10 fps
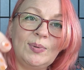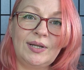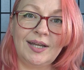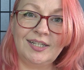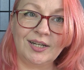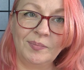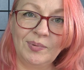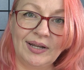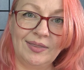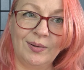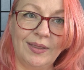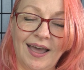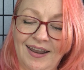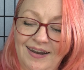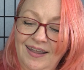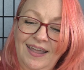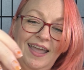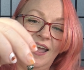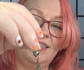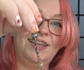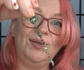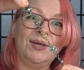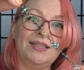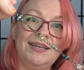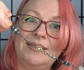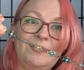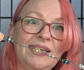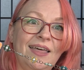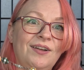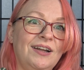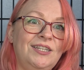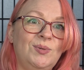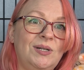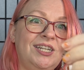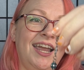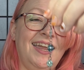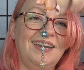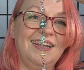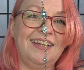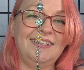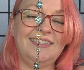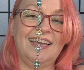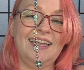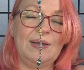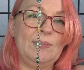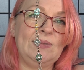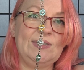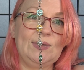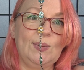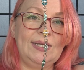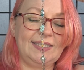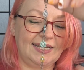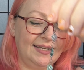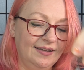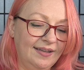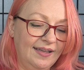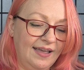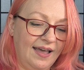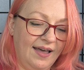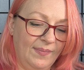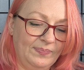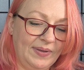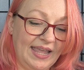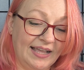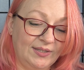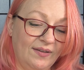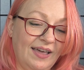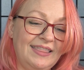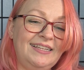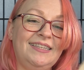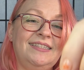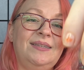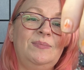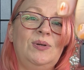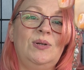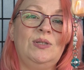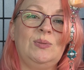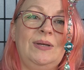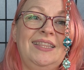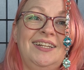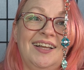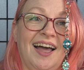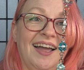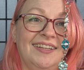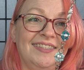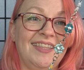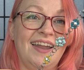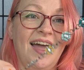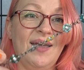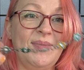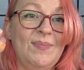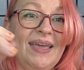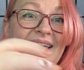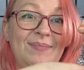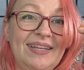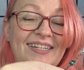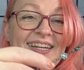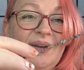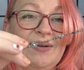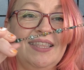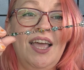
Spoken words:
put a jump ring through that, and then you can link them together into a chain. It's like, it's so easy. But yeah, so I've got these simple, sweet little guys that I'm making beaded chain with.